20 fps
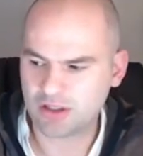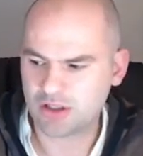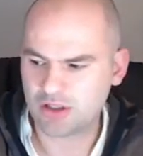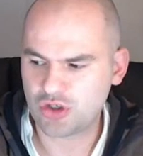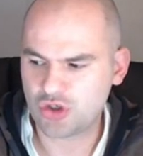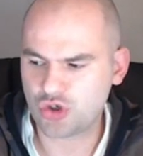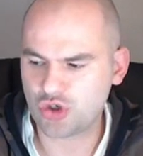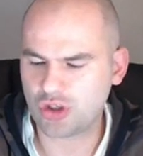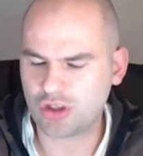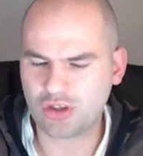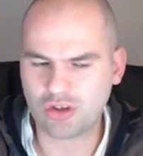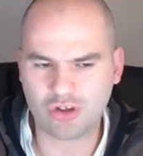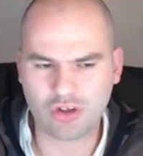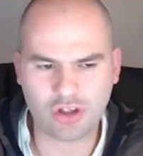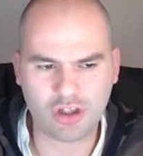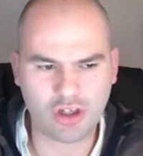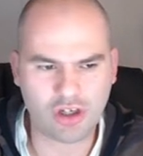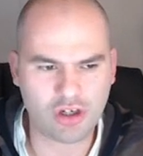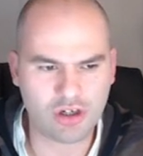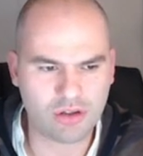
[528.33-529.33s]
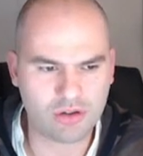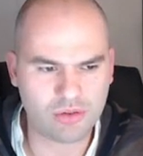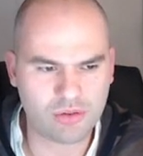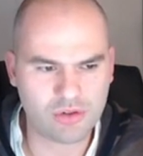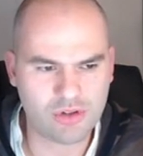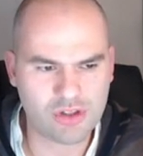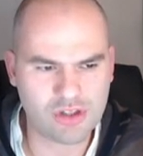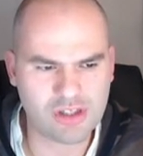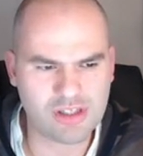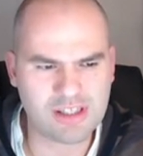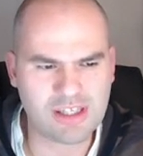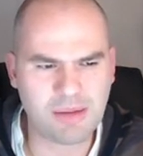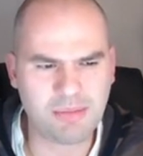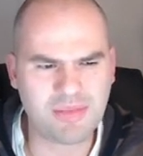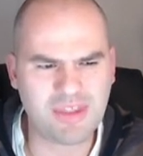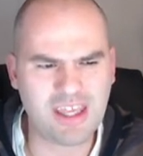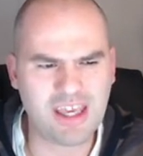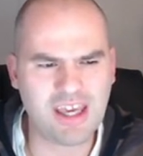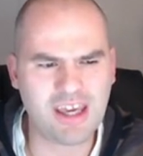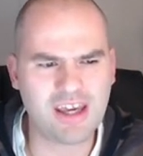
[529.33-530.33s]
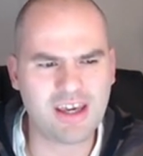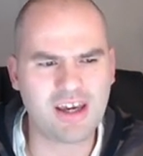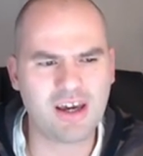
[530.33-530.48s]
should turn low. So something